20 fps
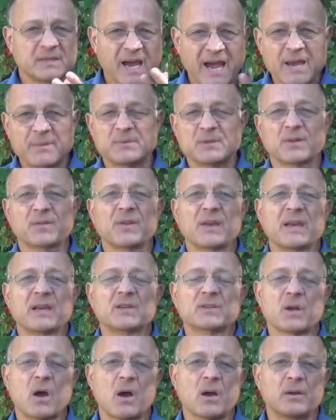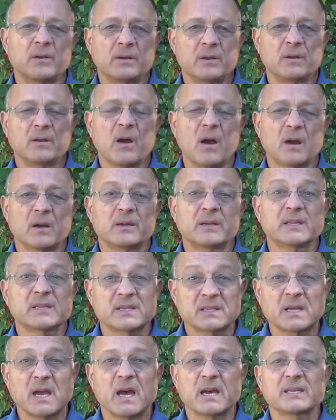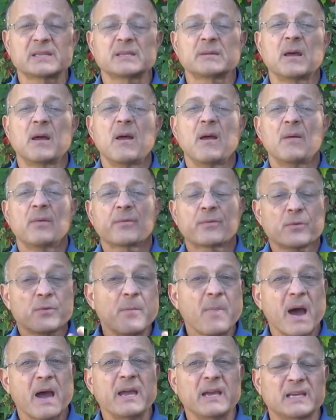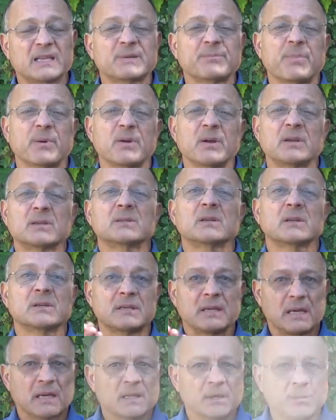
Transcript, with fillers: types of things are discussed through my experiences in